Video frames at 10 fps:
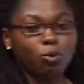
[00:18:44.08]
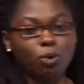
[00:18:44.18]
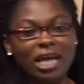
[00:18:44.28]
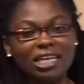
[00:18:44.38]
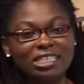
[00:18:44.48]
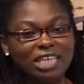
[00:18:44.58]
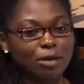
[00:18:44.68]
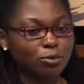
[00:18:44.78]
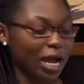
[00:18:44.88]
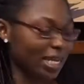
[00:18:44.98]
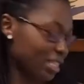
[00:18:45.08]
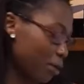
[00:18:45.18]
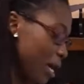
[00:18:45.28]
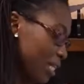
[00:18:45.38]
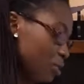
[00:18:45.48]
anytime you are
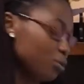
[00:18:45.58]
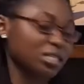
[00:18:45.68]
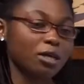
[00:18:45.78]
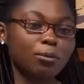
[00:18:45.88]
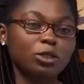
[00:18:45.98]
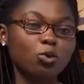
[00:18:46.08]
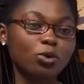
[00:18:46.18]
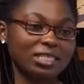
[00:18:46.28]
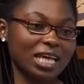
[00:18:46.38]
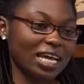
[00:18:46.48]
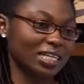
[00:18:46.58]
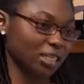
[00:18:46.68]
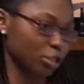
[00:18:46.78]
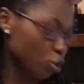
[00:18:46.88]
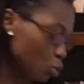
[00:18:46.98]
interacting with somebody who is higher
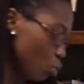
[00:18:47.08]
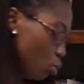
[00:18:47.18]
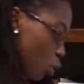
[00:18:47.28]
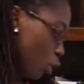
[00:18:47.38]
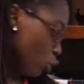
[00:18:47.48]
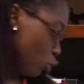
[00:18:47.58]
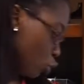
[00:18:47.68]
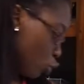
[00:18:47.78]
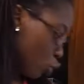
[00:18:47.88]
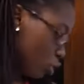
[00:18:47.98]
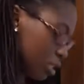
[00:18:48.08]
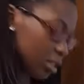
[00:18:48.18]
than you, you should